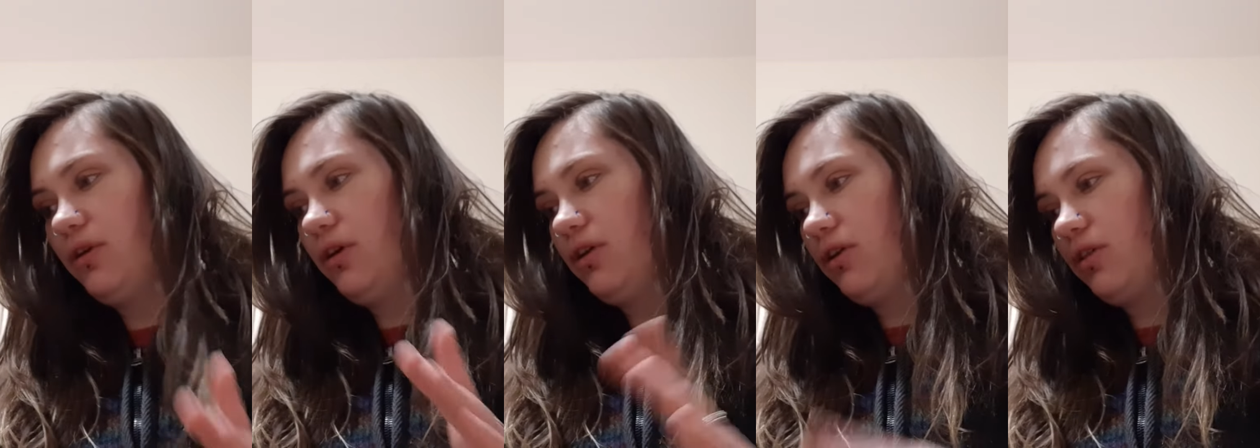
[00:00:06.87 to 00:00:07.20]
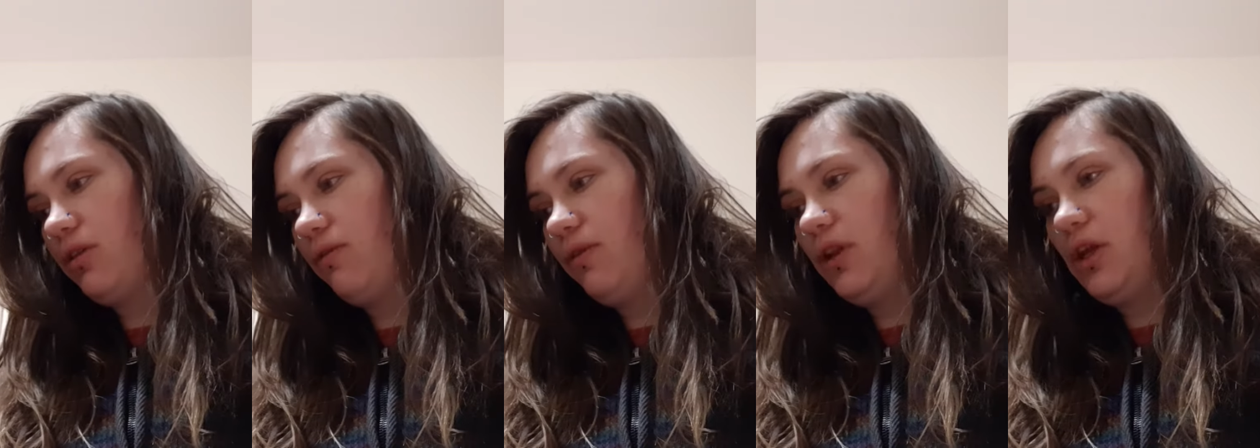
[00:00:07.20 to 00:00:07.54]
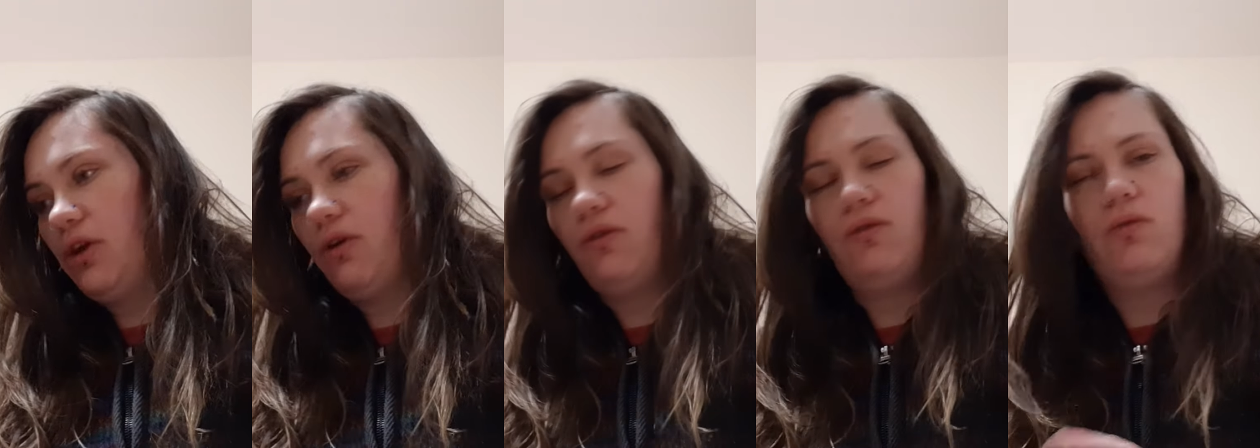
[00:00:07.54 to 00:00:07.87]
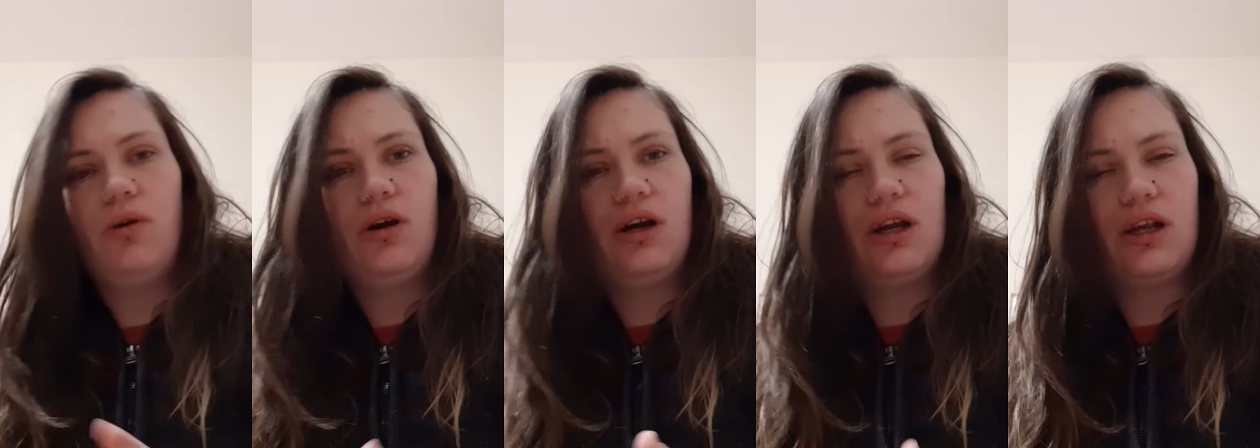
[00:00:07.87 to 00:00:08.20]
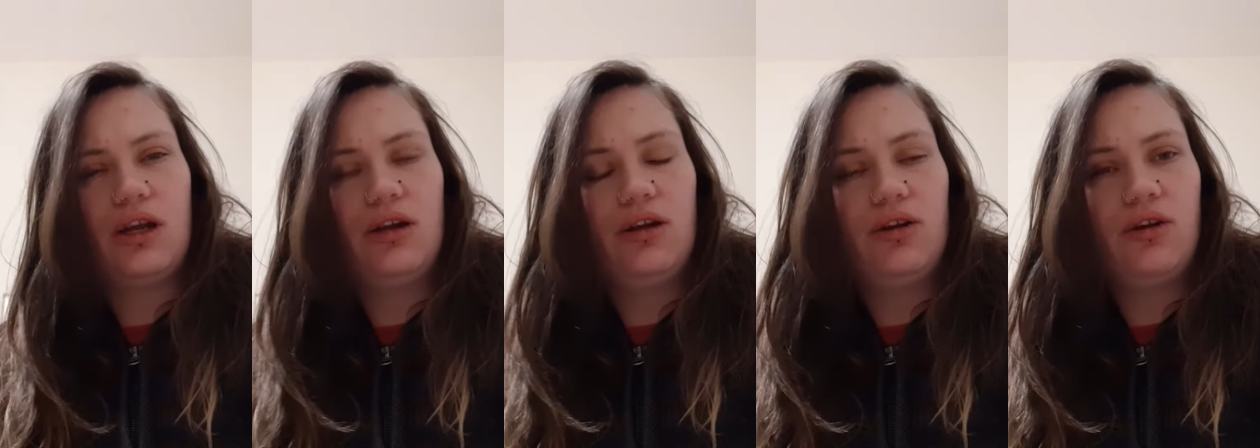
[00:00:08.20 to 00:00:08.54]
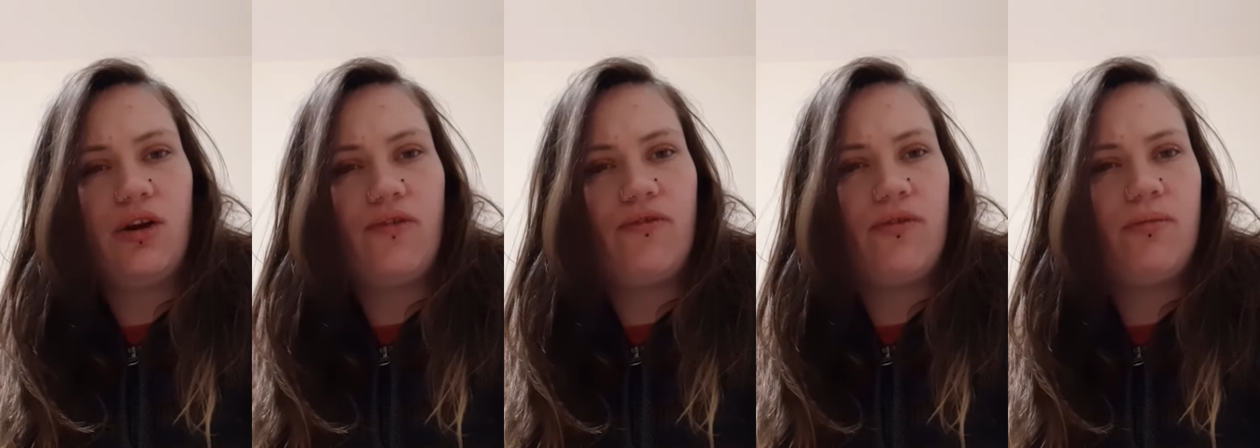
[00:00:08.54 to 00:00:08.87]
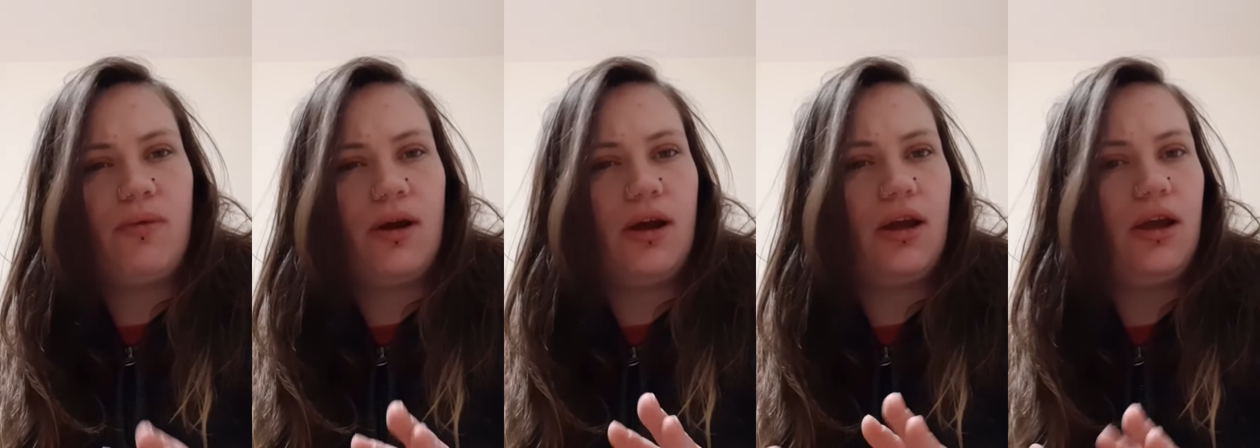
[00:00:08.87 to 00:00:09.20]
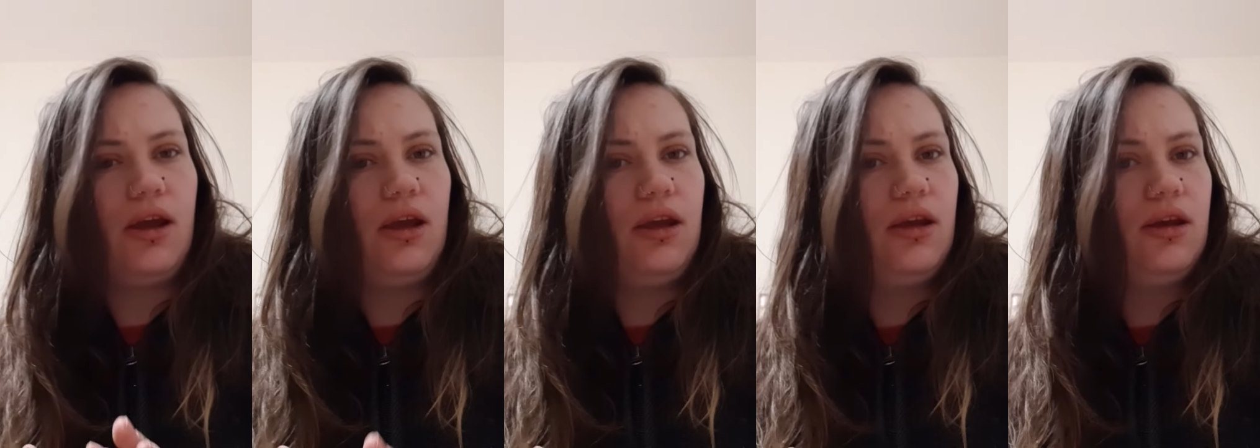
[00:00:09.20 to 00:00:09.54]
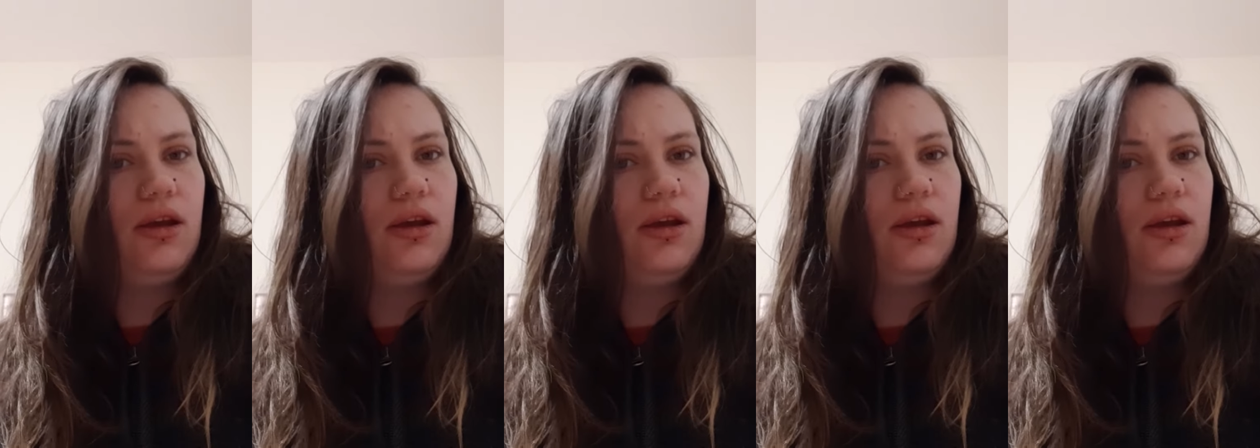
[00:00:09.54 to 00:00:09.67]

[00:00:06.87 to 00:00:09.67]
another video of what I kind of got for my